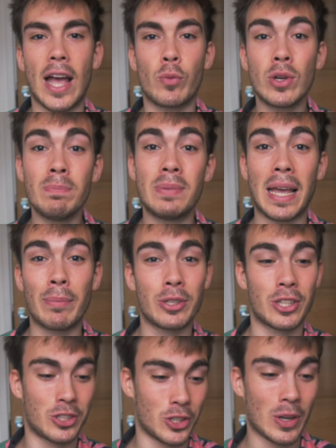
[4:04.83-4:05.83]
I wouldn't be able
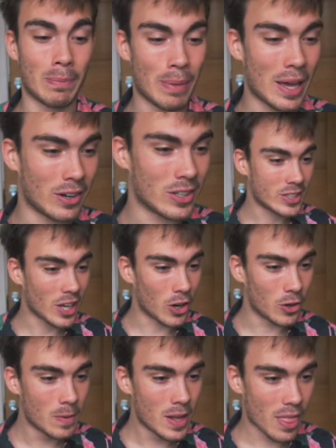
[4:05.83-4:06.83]
to do it better.
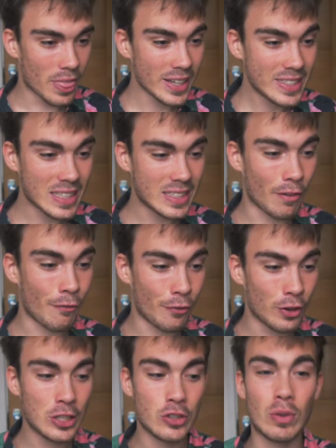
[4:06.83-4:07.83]
So this is the
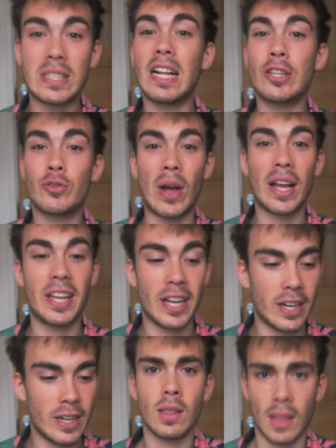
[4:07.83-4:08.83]
first result right here.